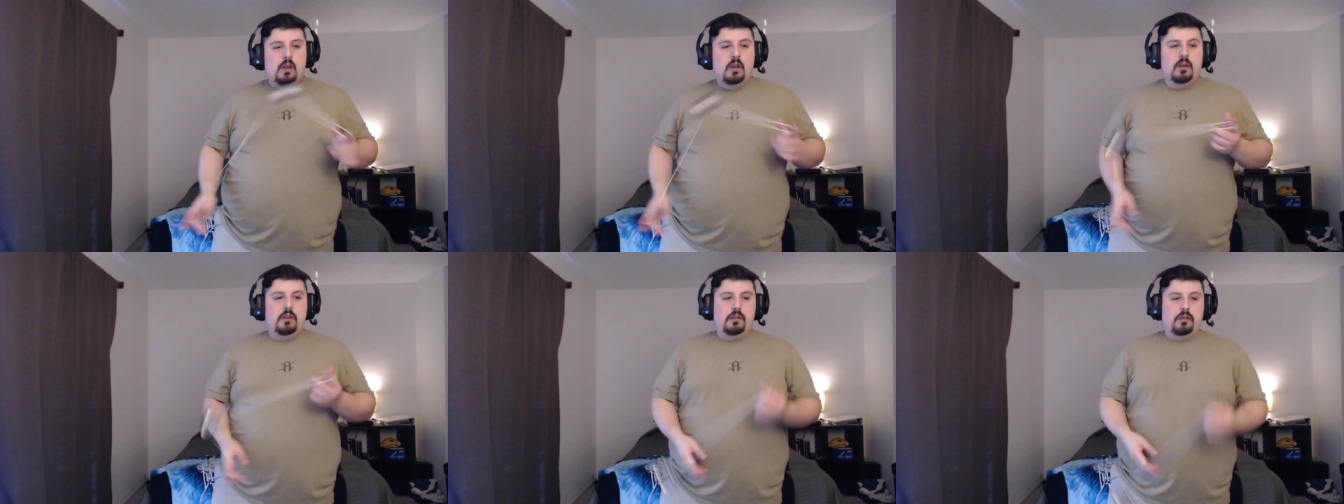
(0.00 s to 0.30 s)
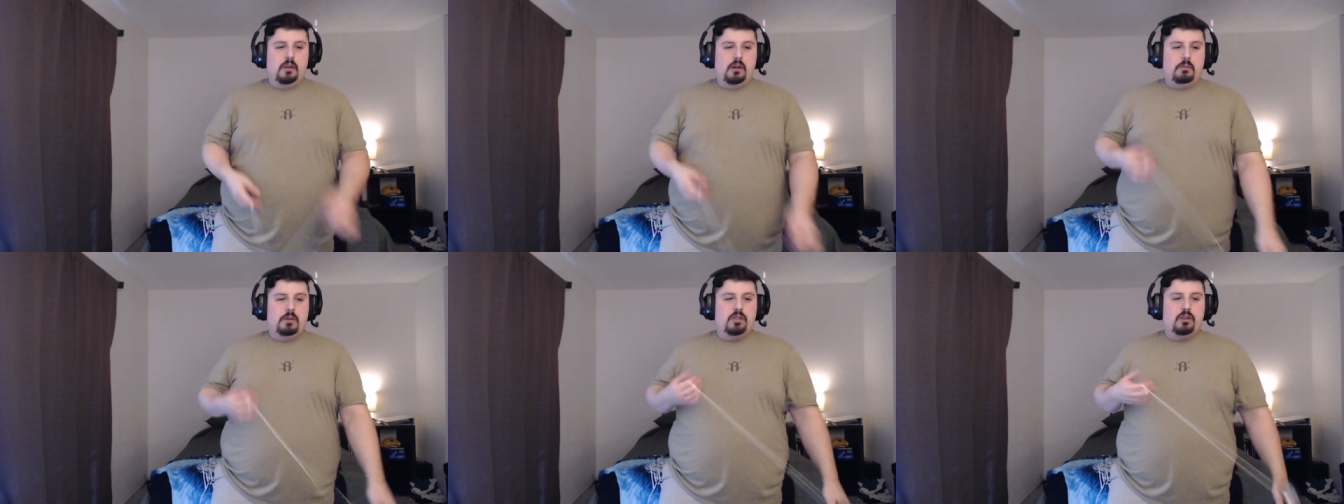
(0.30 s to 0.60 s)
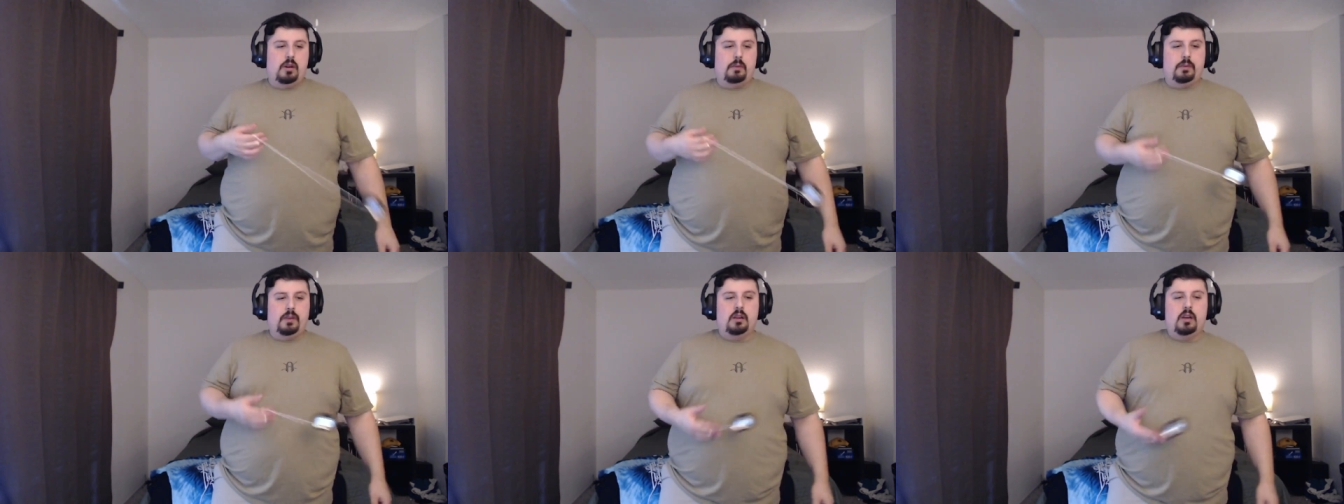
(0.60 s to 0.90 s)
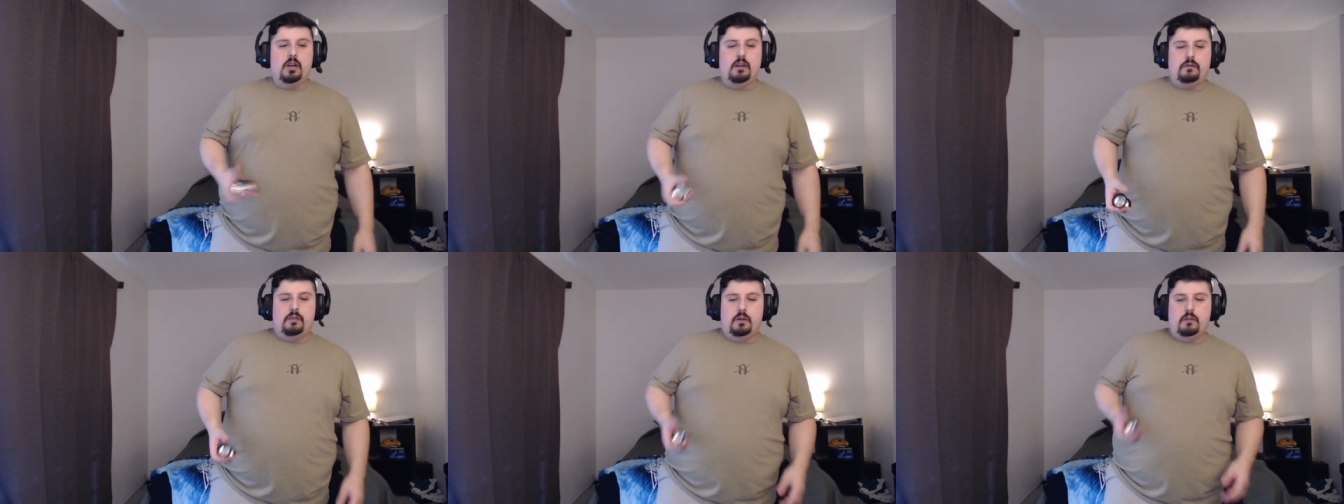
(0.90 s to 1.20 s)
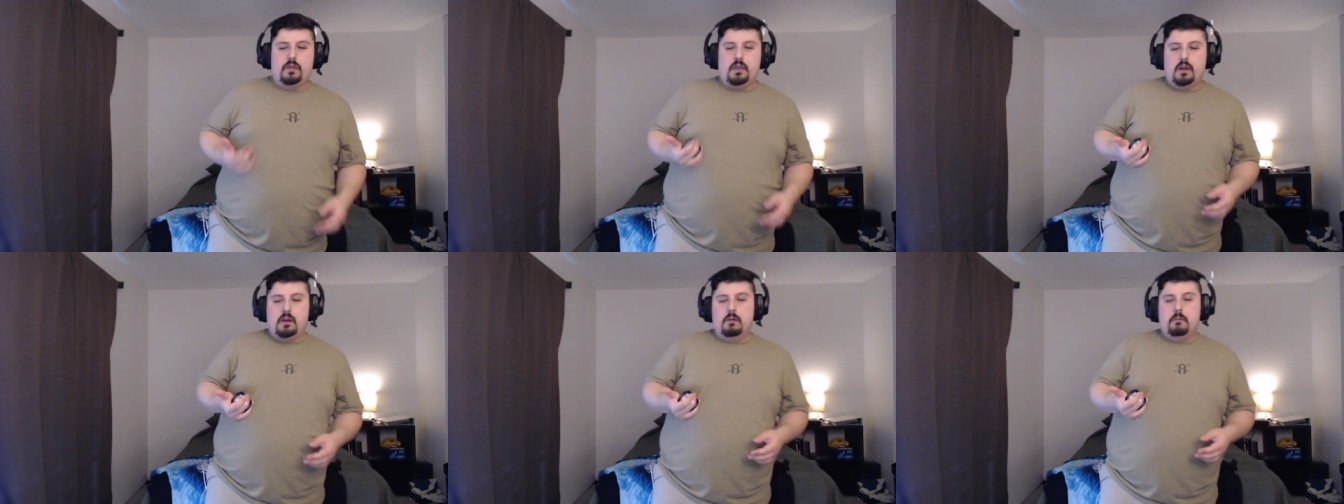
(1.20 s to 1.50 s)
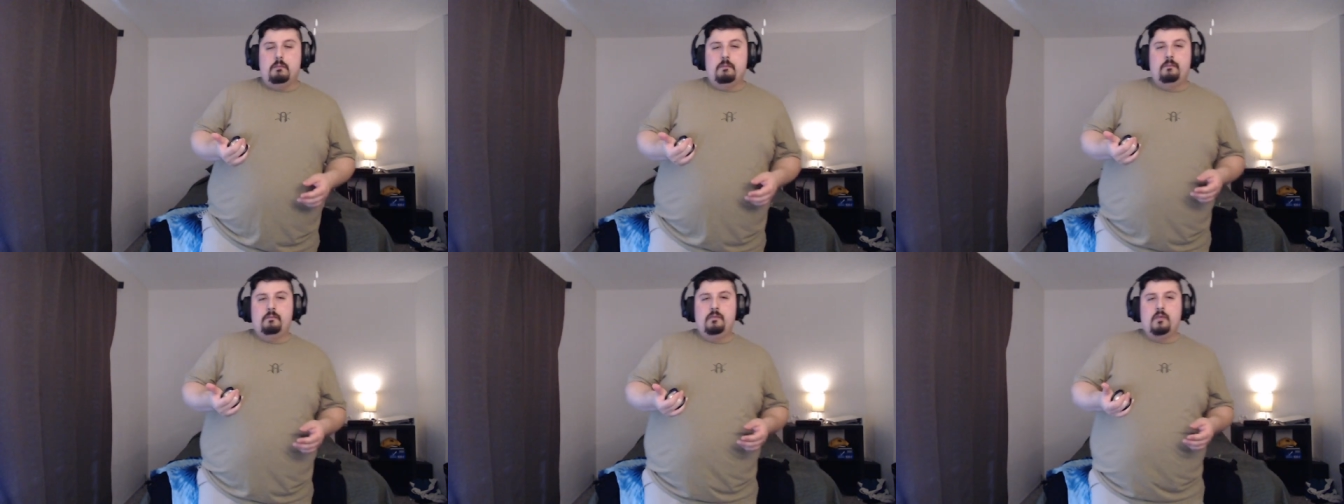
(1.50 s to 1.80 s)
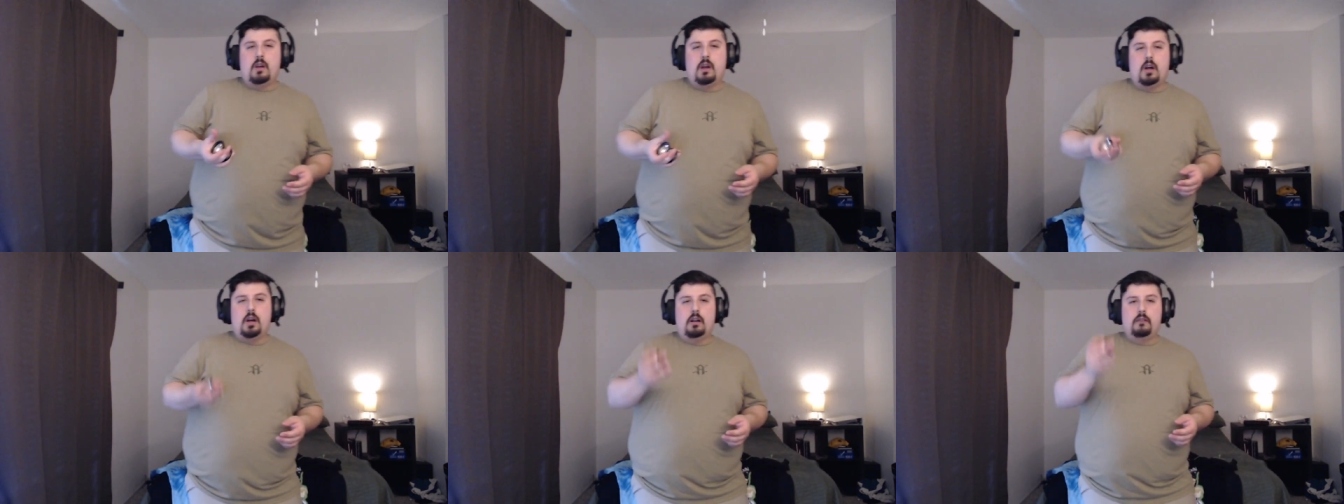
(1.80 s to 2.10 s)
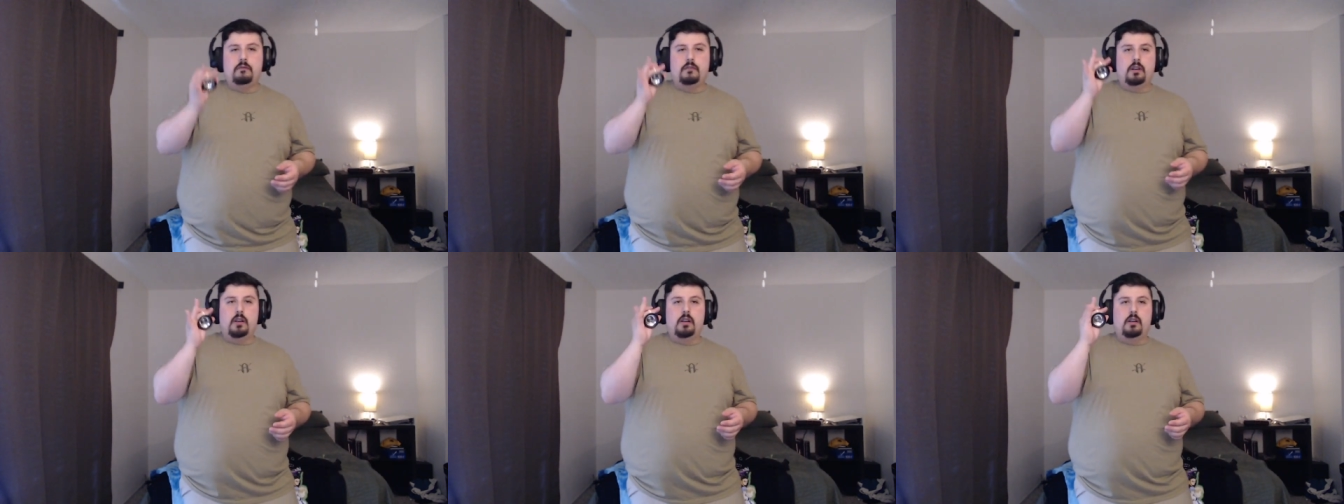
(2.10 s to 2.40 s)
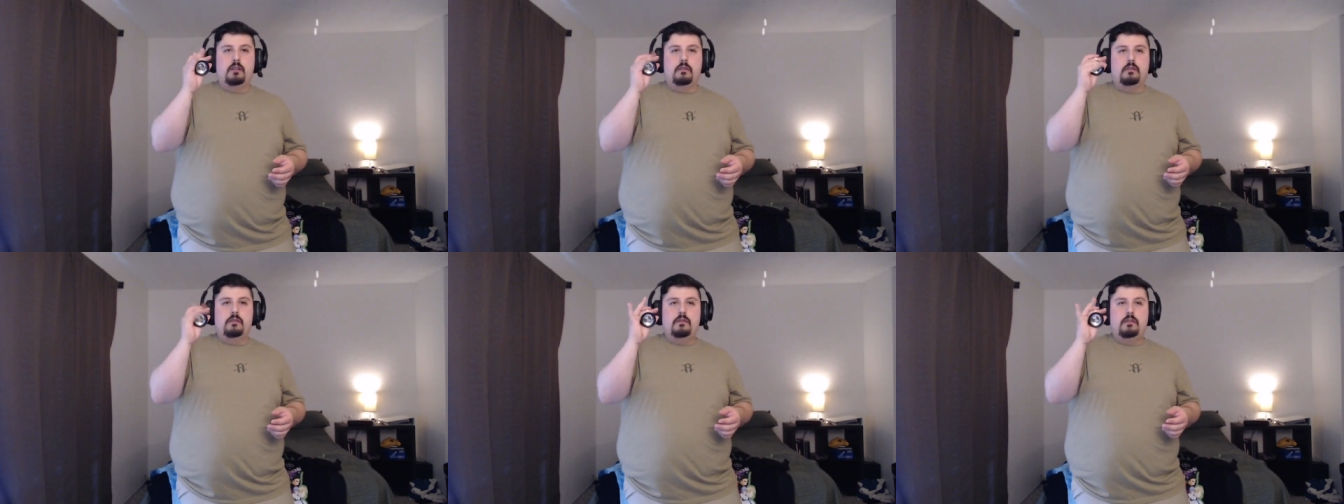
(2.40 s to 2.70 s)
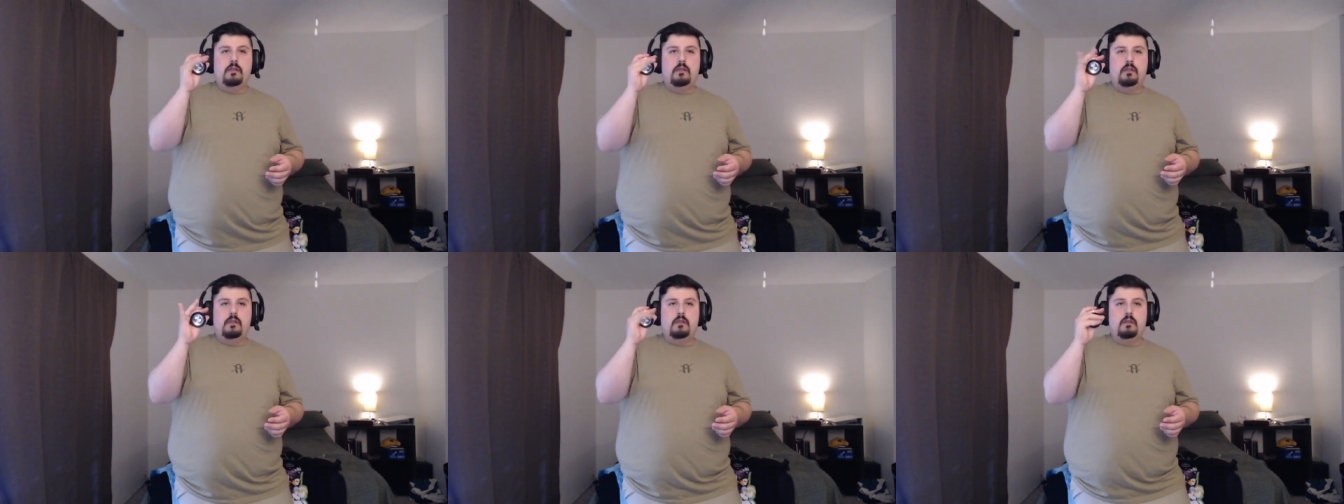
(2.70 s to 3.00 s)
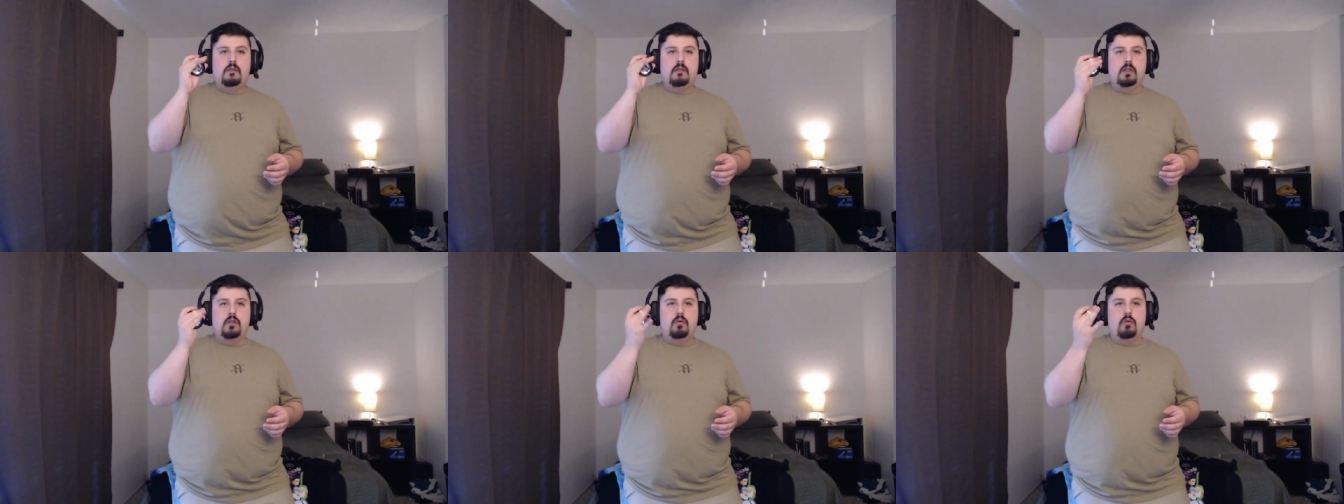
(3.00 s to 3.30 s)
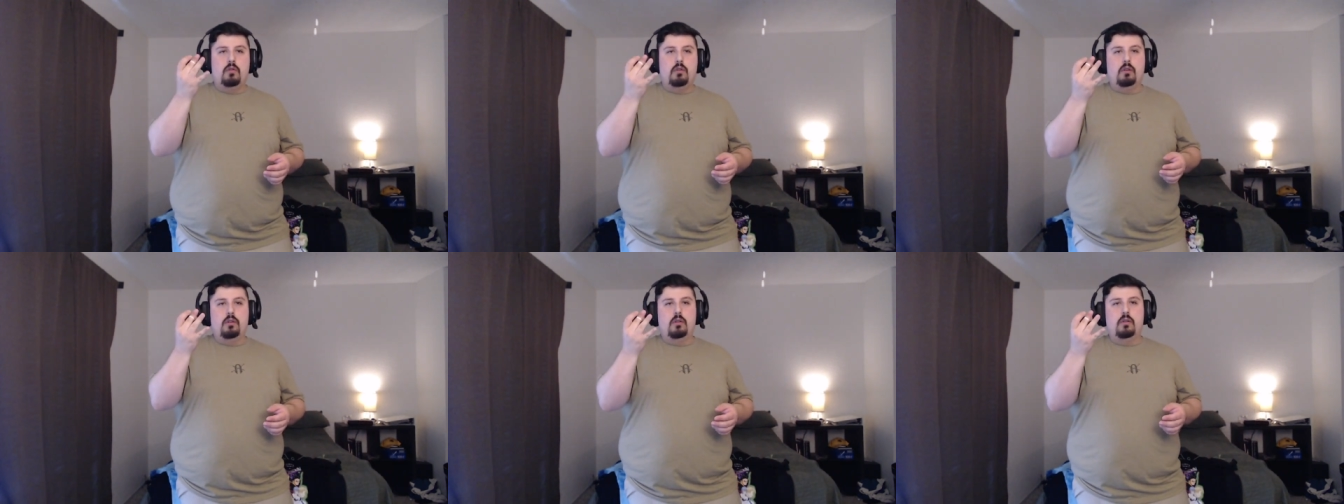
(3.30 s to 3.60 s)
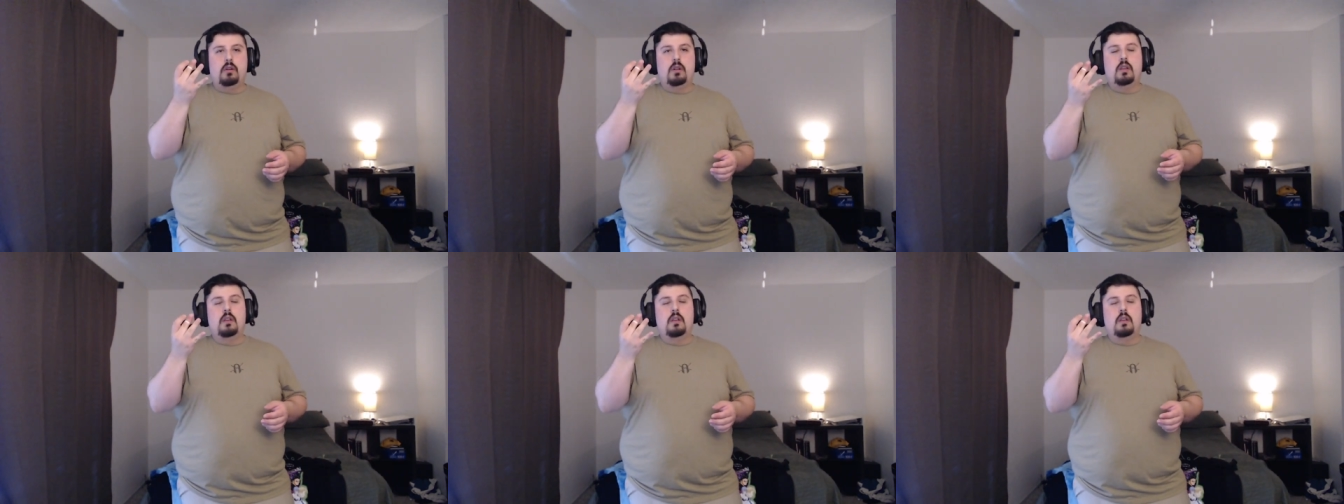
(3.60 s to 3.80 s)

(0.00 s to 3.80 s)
You're going to be dropping off your thumb, off of your